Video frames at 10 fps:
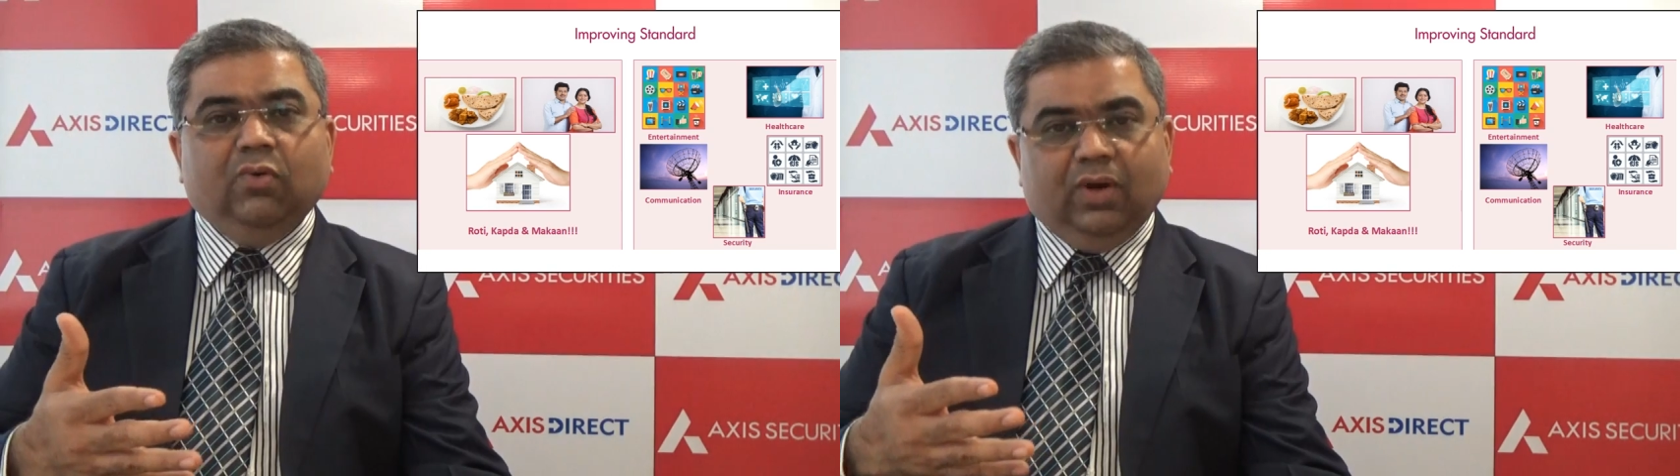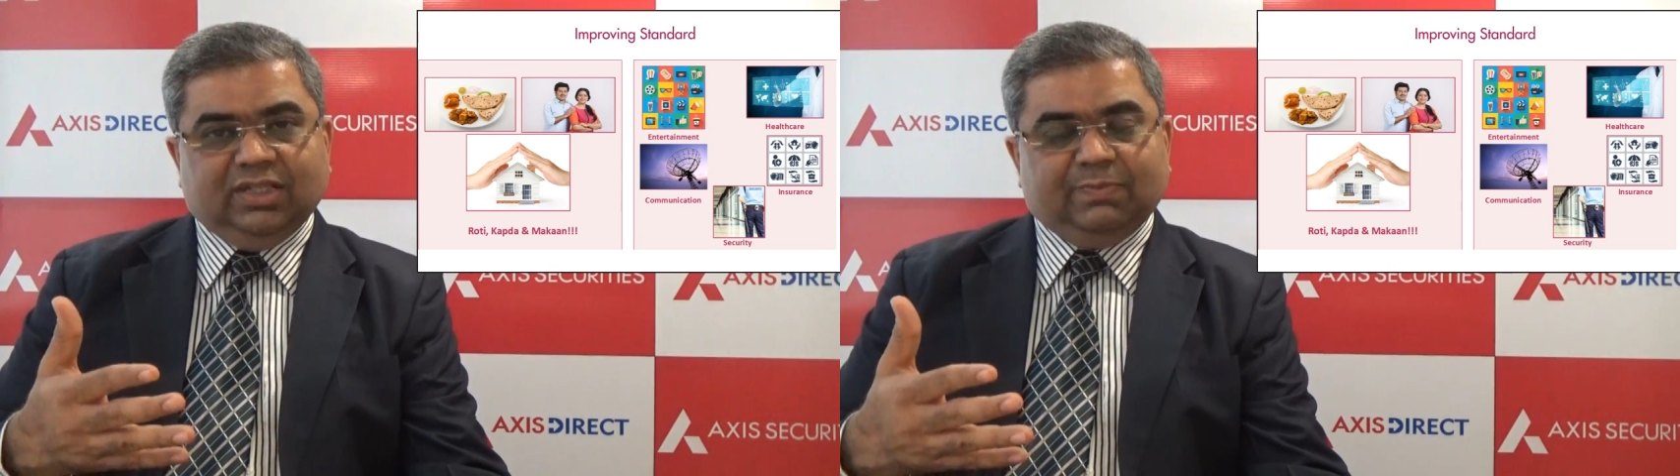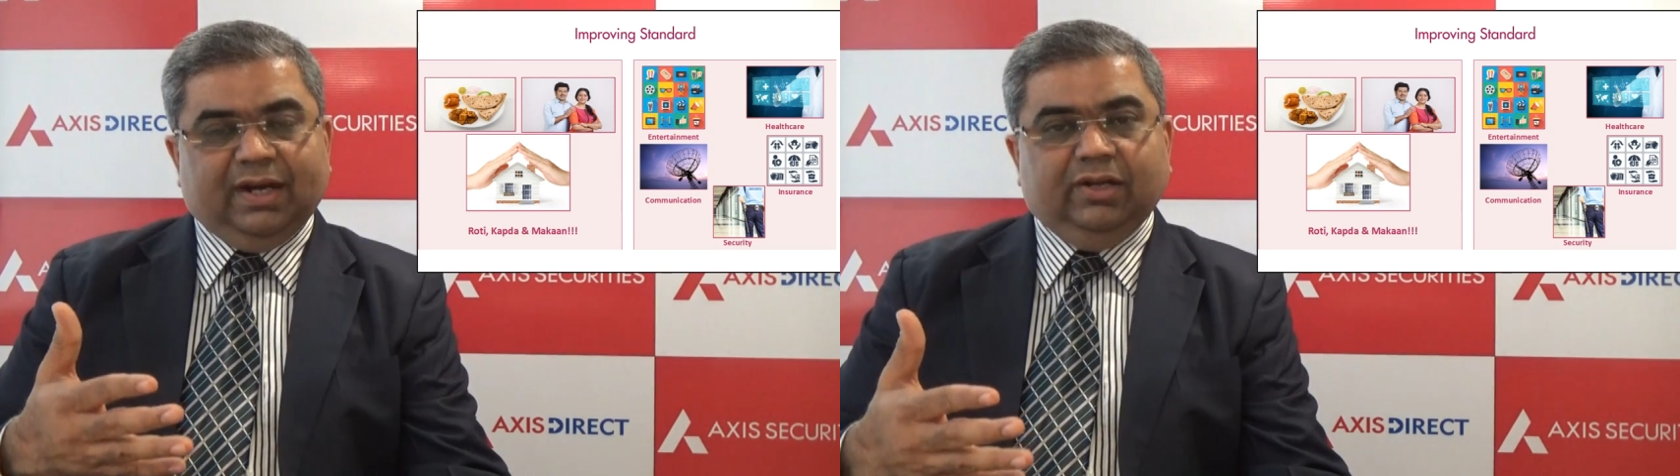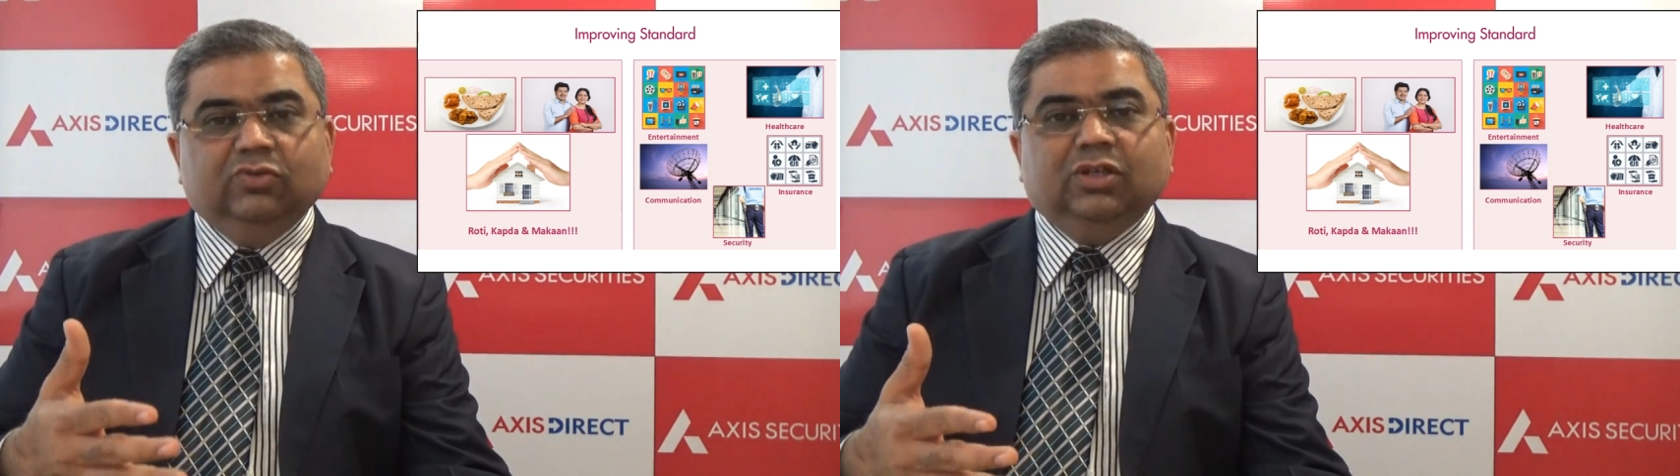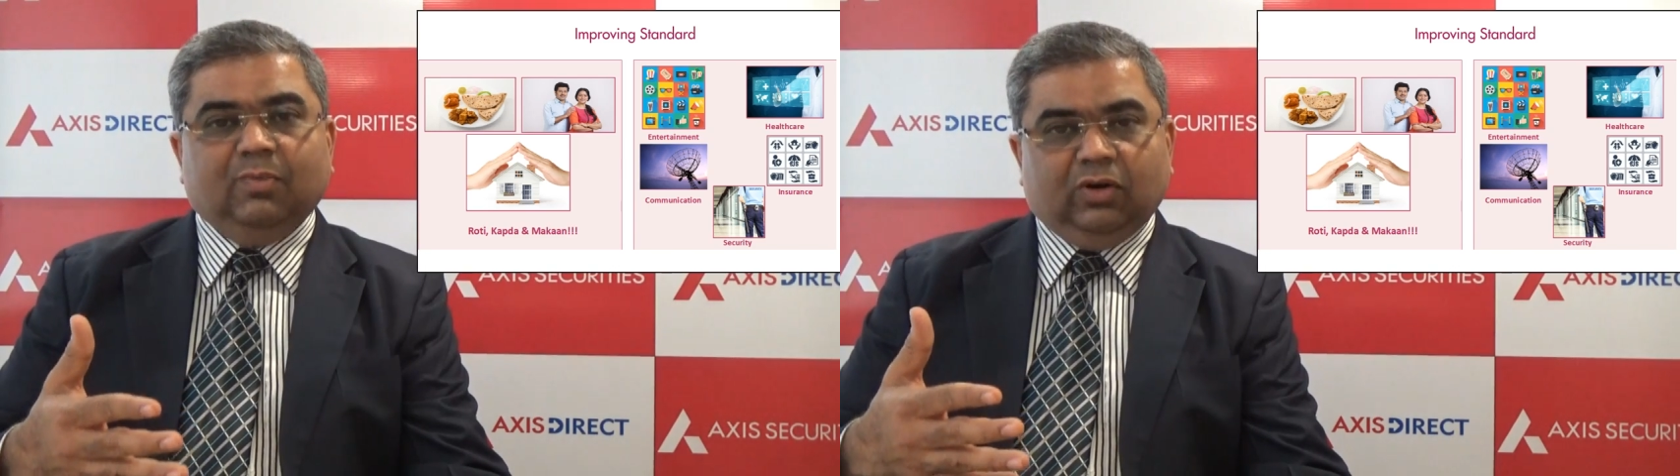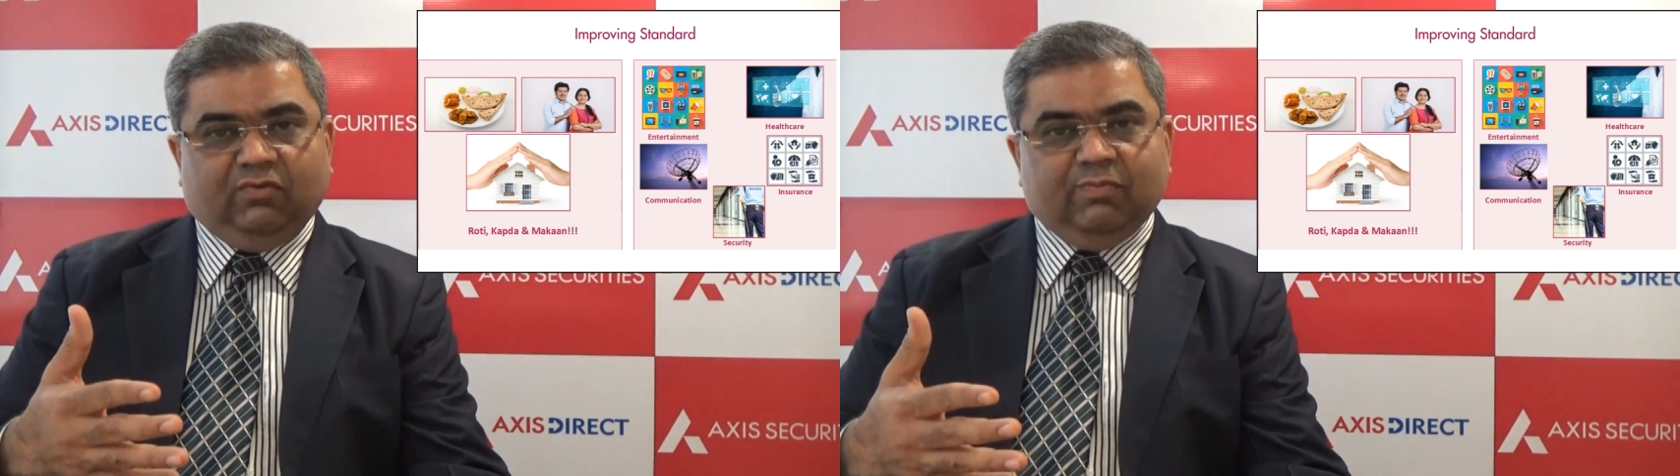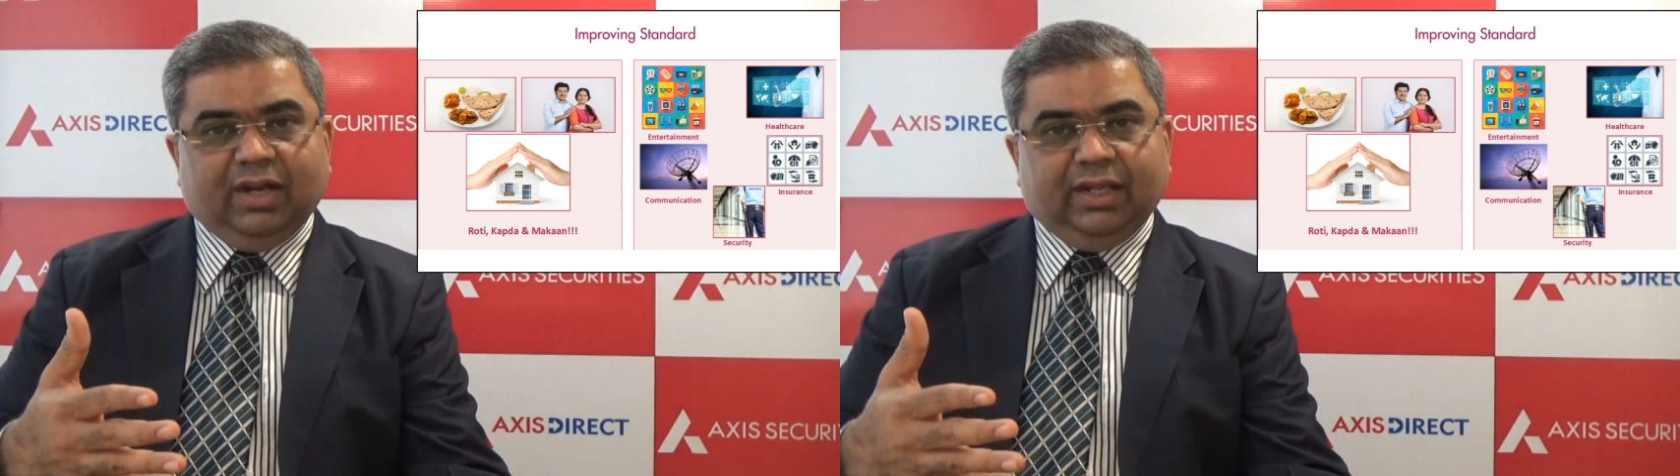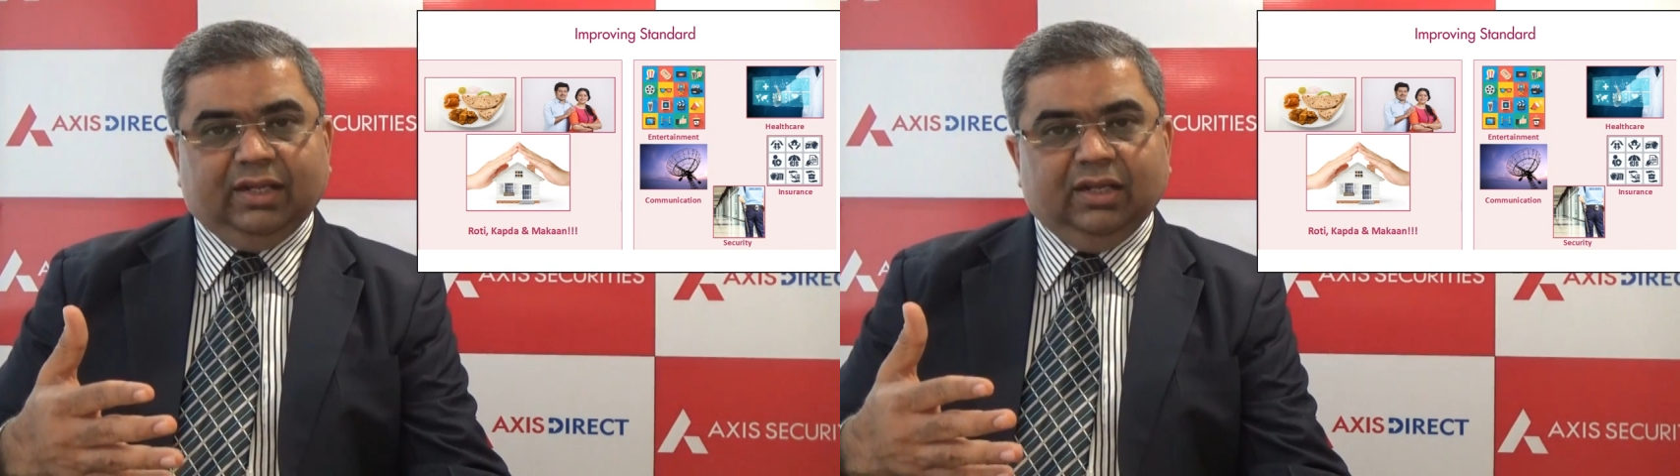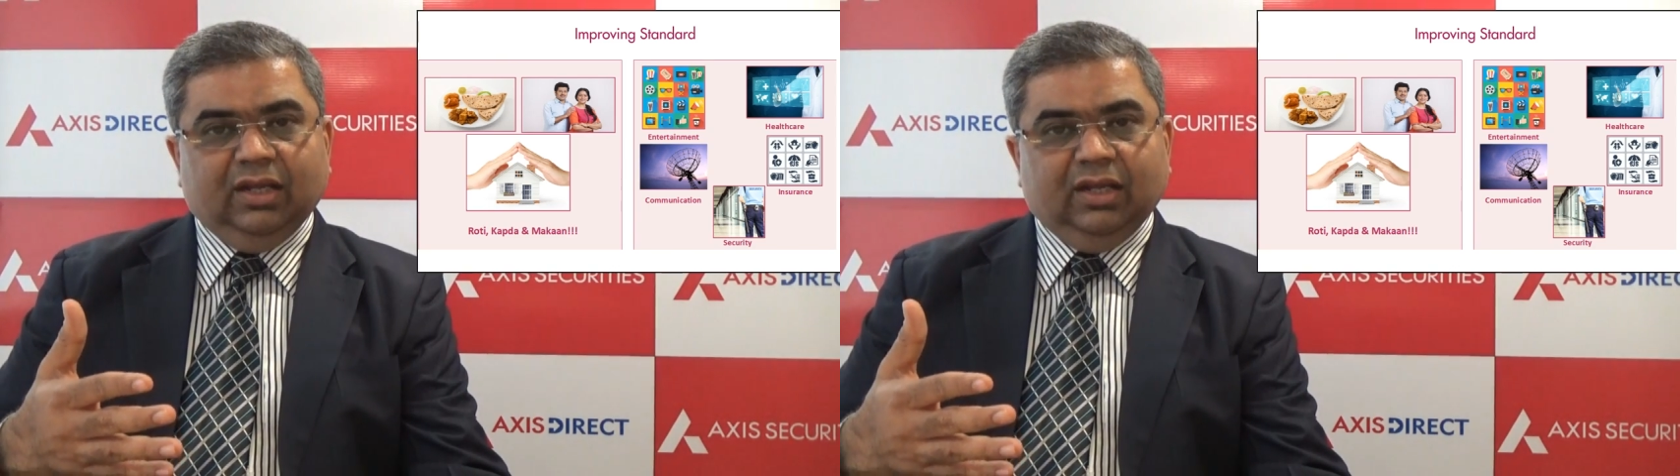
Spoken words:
go and spend huge amount of money.